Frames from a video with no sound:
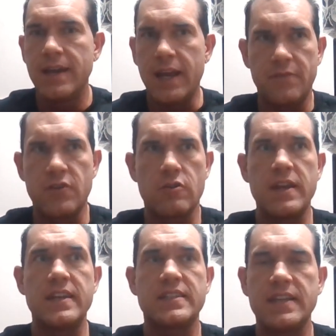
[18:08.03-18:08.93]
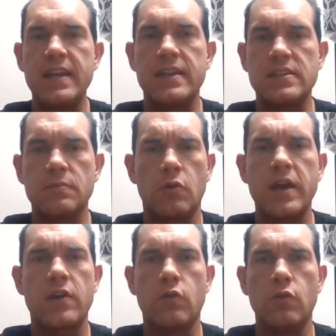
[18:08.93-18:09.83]
And if you're into Satanism,
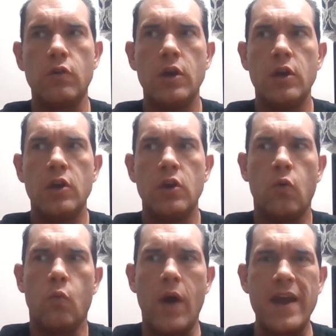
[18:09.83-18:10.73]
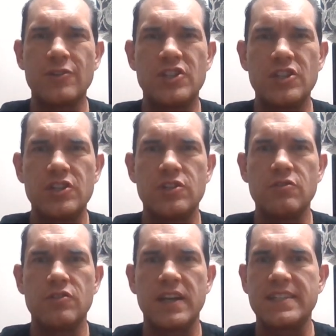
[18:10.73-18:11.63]
okay, cool. Why don't you just
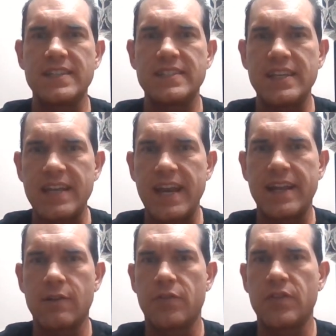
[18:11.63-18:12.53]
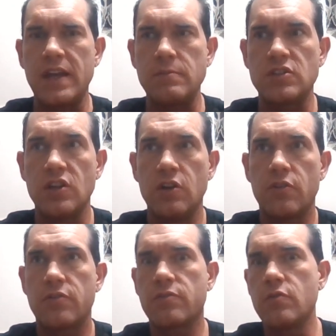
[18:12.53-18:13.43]
do like sat- satanical themes
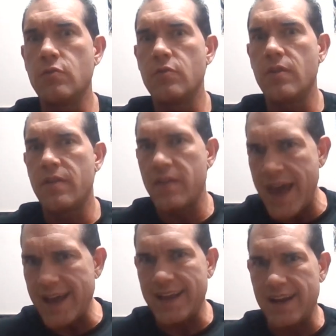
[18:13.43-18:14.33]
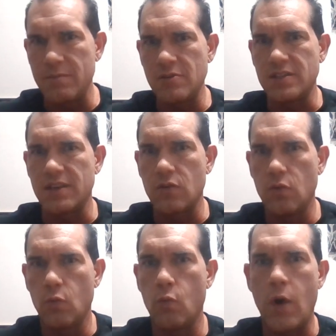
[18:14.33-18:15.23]
through that kind of music?
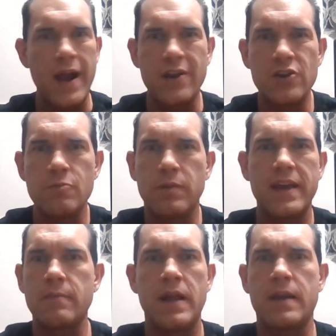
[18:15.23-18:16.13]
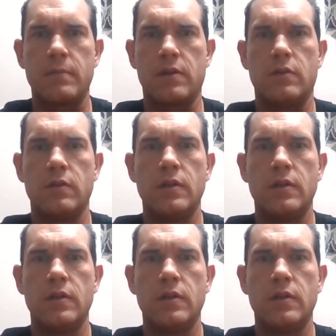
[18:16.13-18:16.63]
Why are you playing black metal?